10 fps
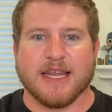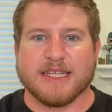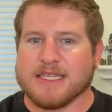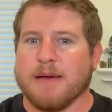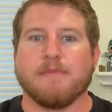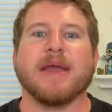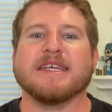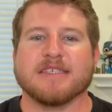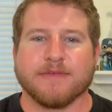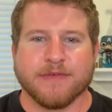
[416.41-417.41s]
It's not
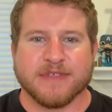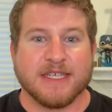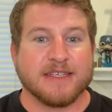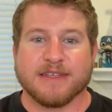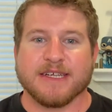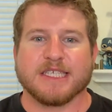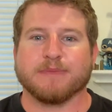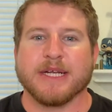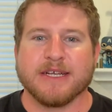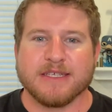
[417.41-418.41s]
based off of sin. It's not
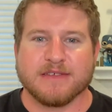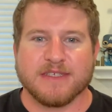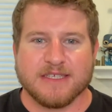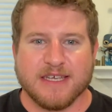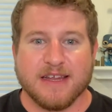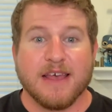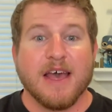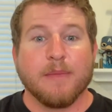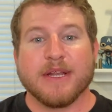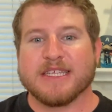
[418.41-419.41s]
experienced in sin,
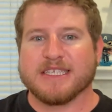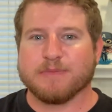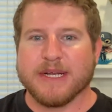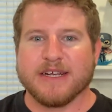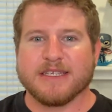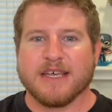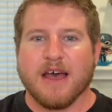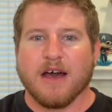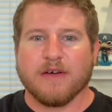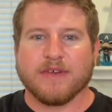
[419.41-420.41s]
but it's experience
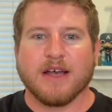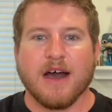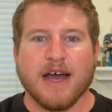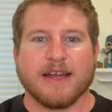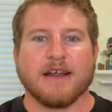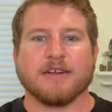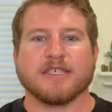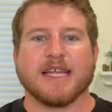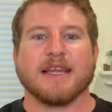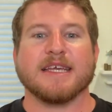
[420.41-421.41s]
of God and
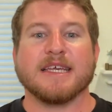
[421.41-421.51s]
understanding